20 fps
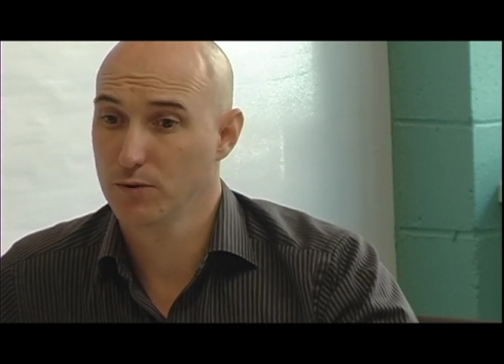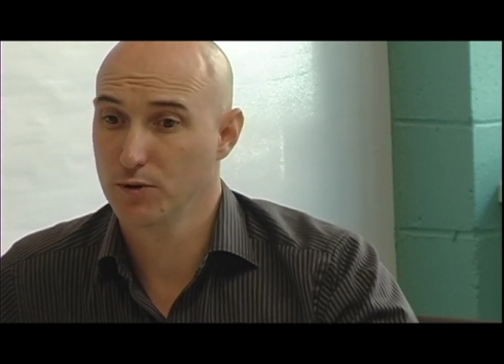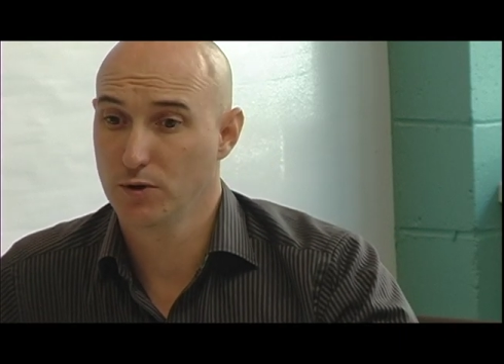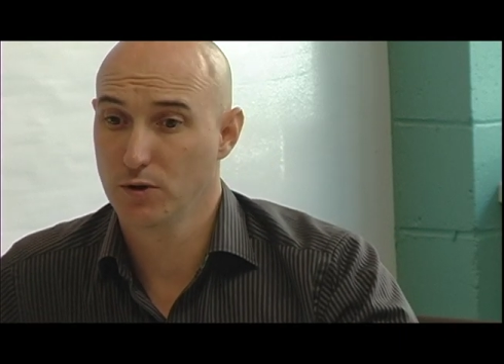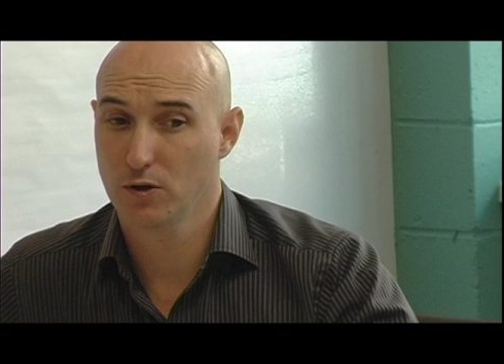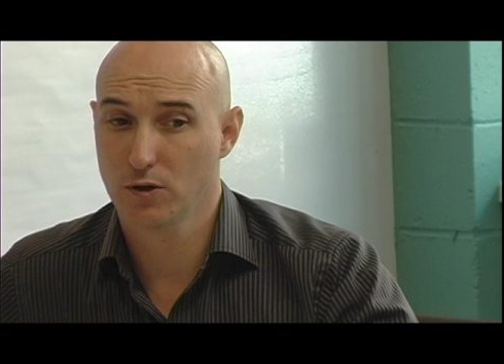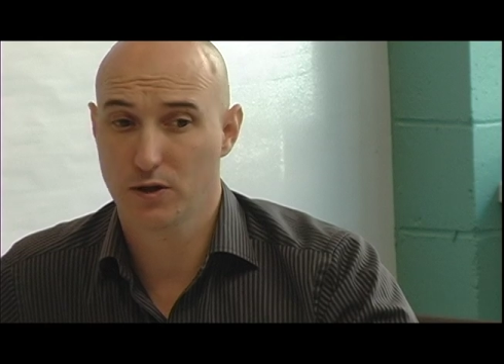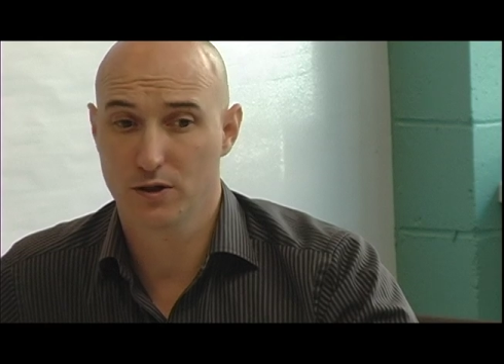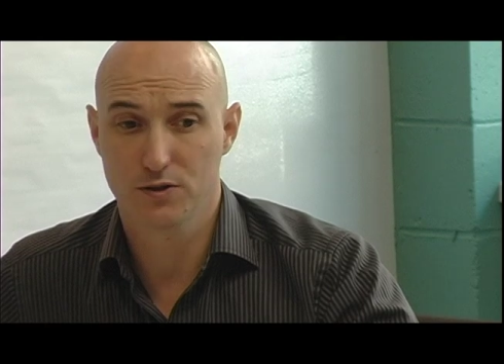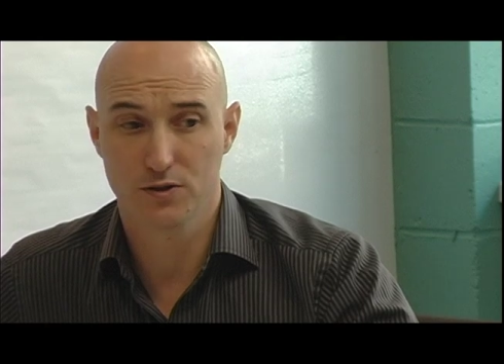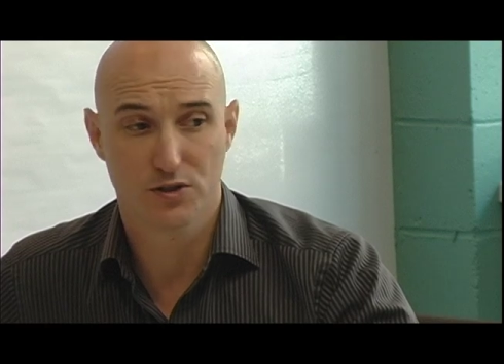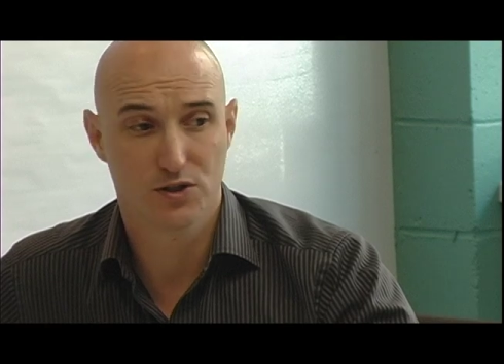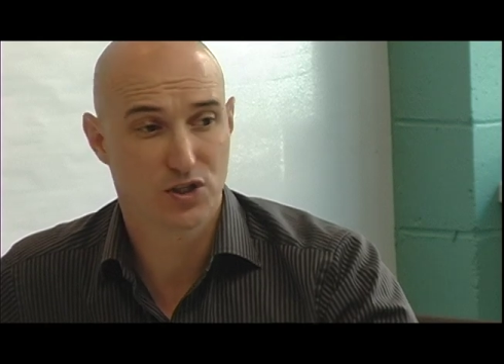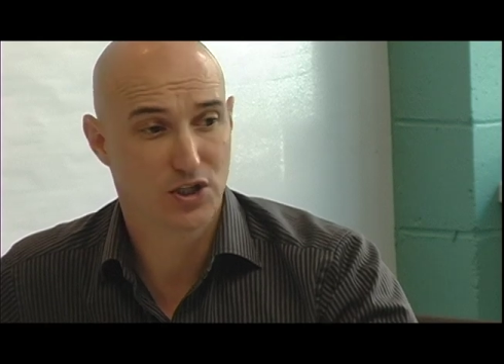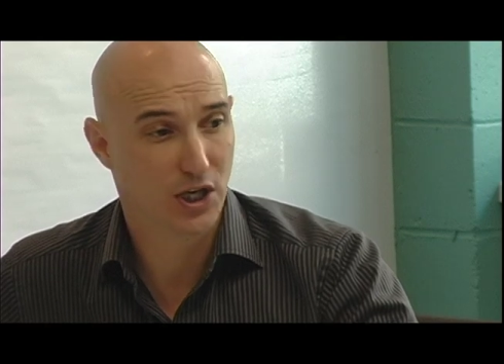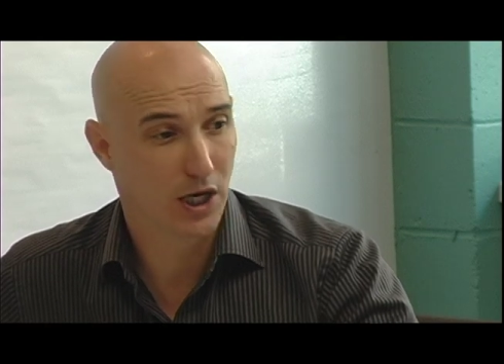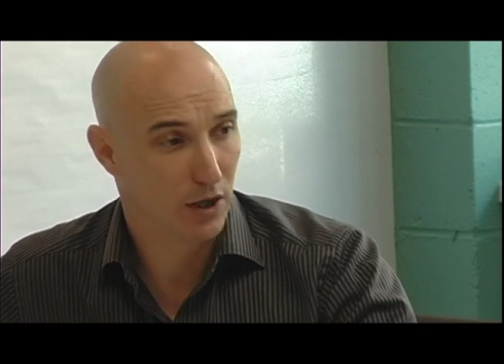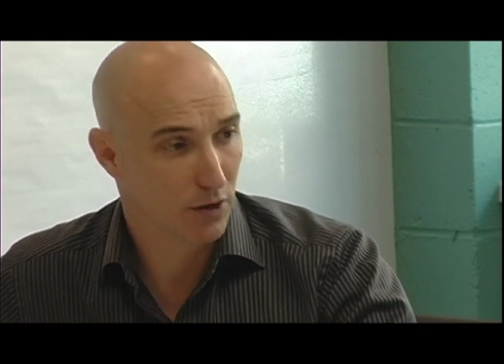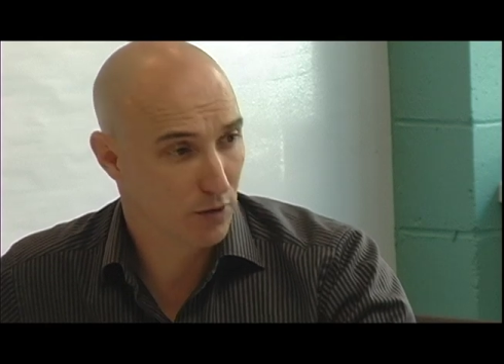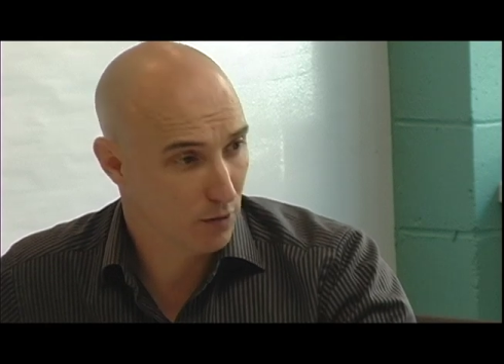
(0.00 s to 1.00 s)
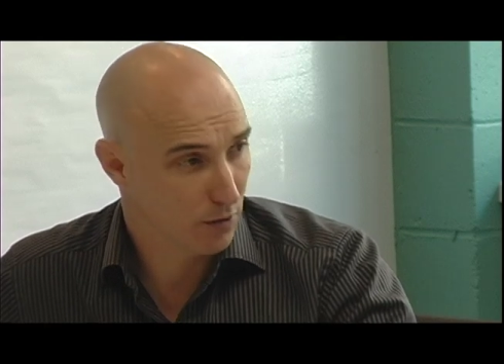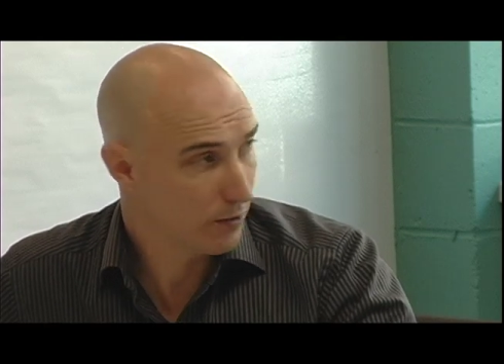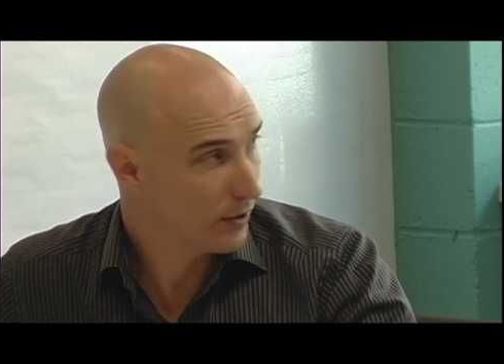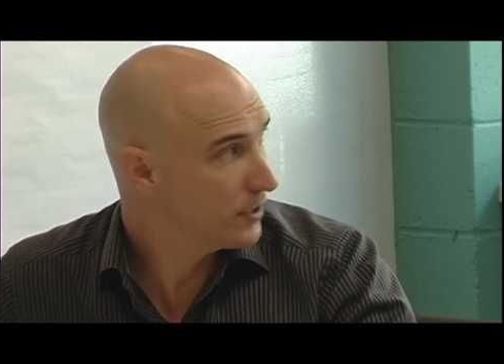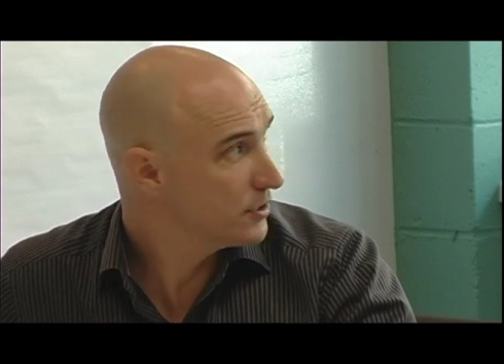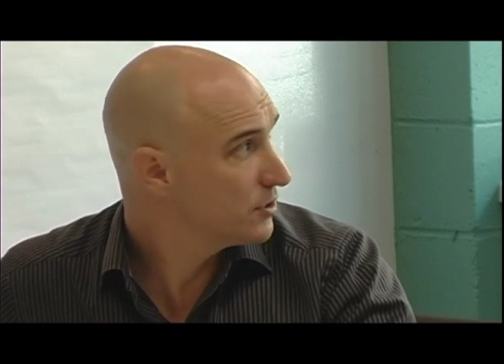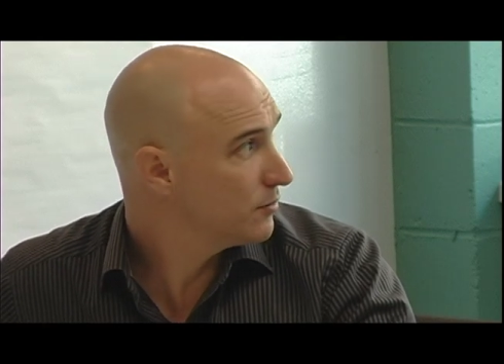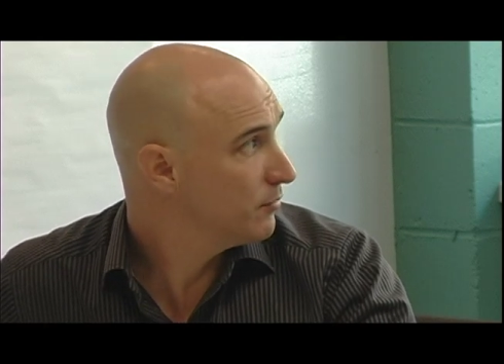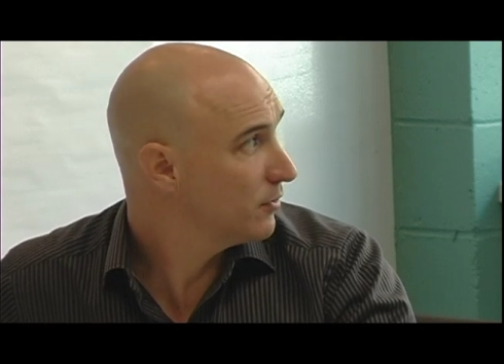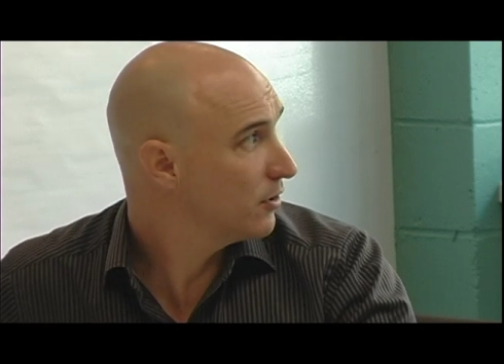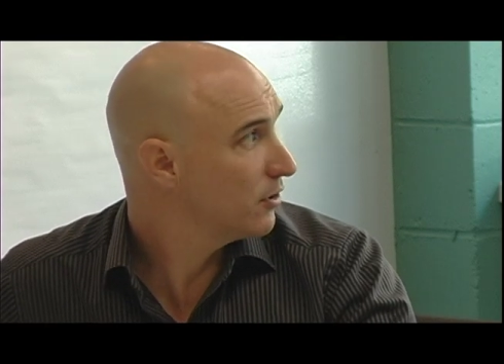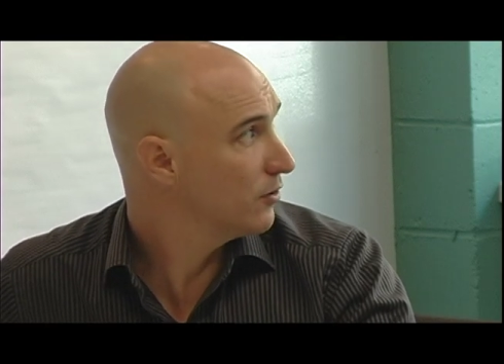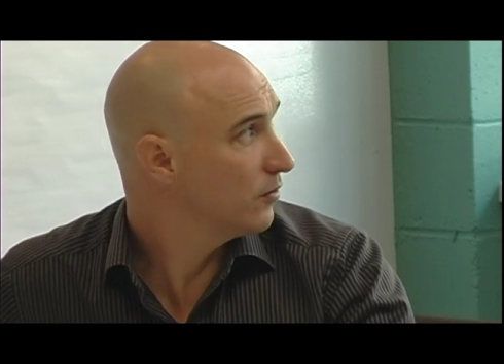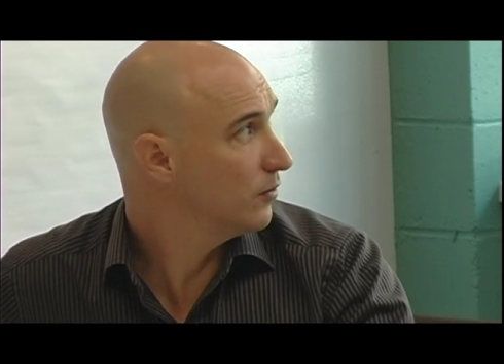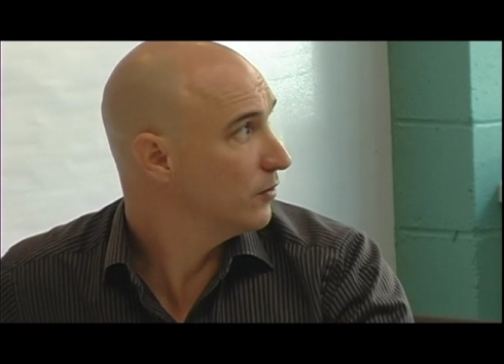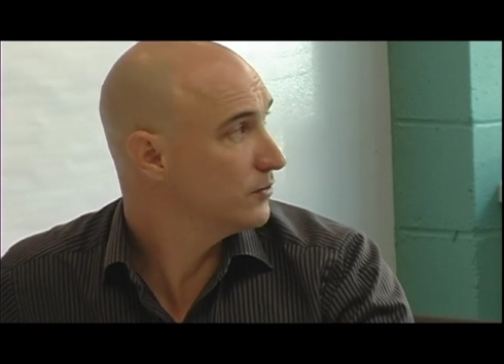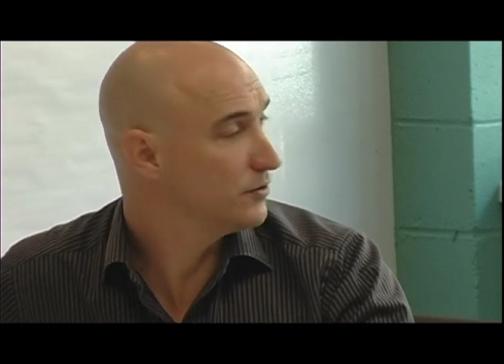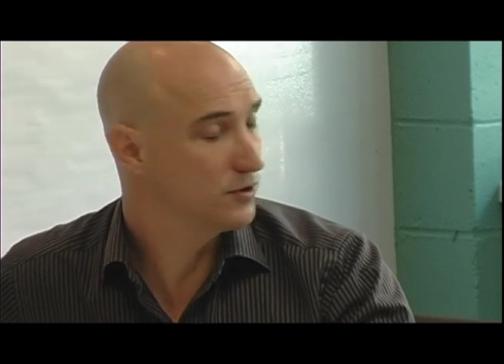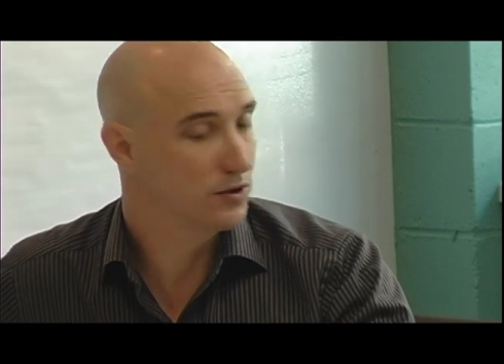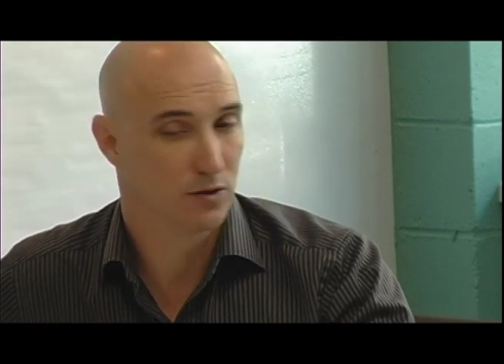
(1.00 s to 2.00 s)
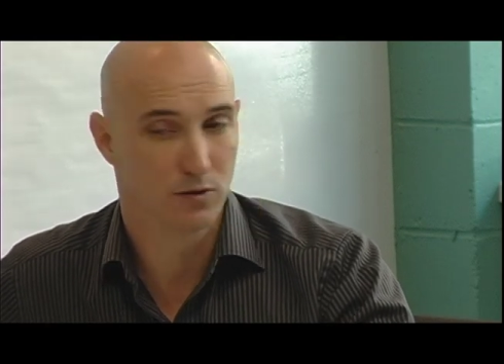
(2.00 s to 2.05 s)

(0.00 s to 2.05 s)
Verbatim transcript: you're looking to share your intimate thoughts,